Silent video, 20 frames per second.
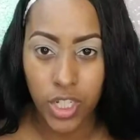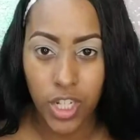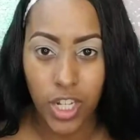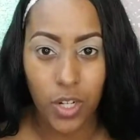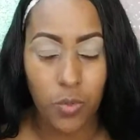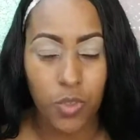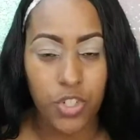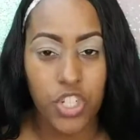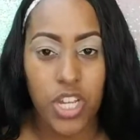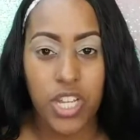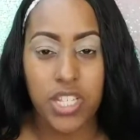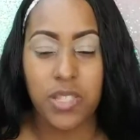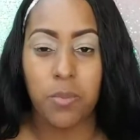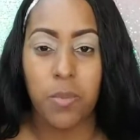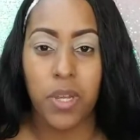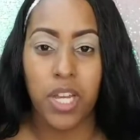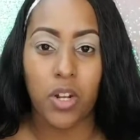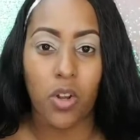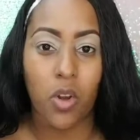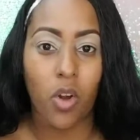and which has
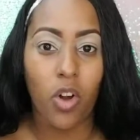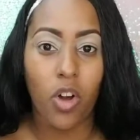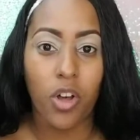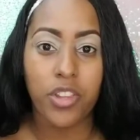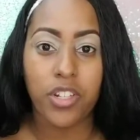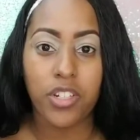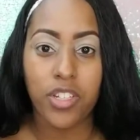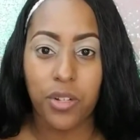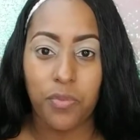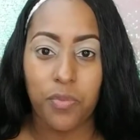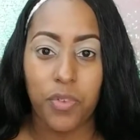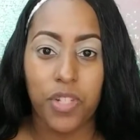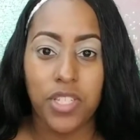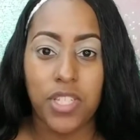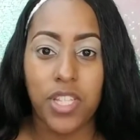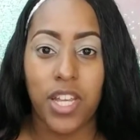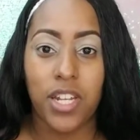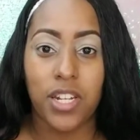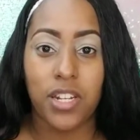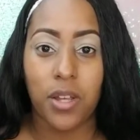made all the
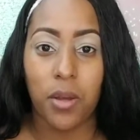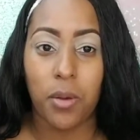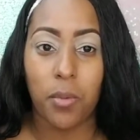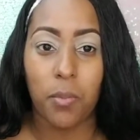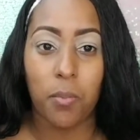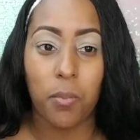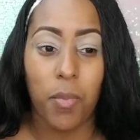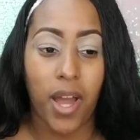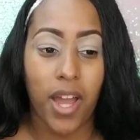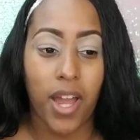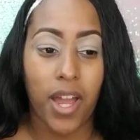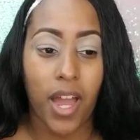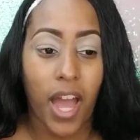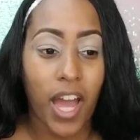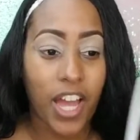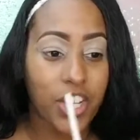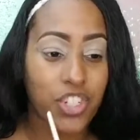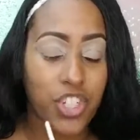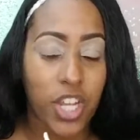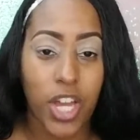difference in my
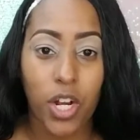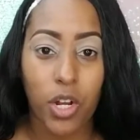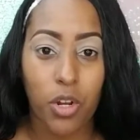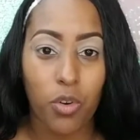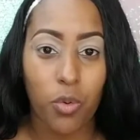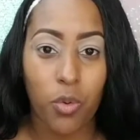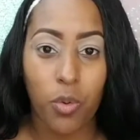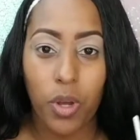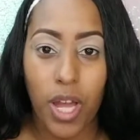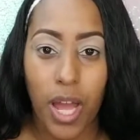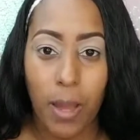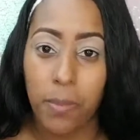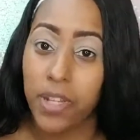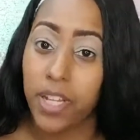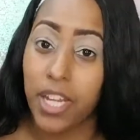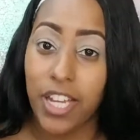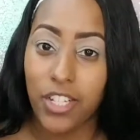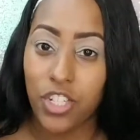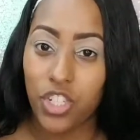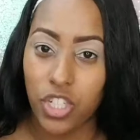eyeshadow
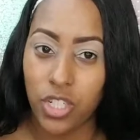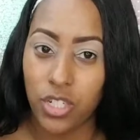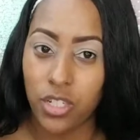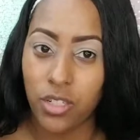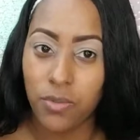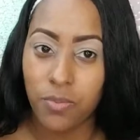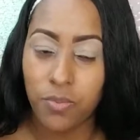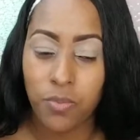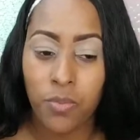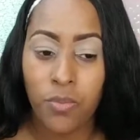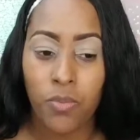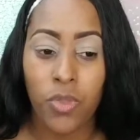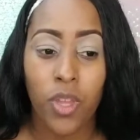application,